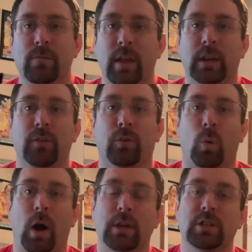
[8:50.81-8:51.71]
Thank you for
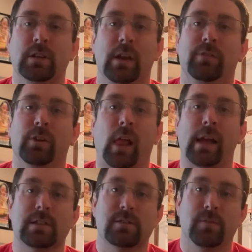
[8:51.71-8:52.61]
watching. If you
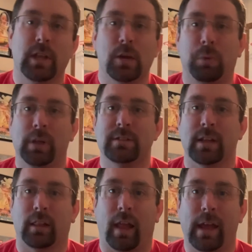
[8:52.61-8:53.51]
like this video, please
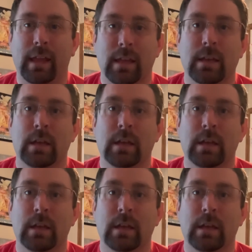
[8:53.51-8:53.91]
hit like.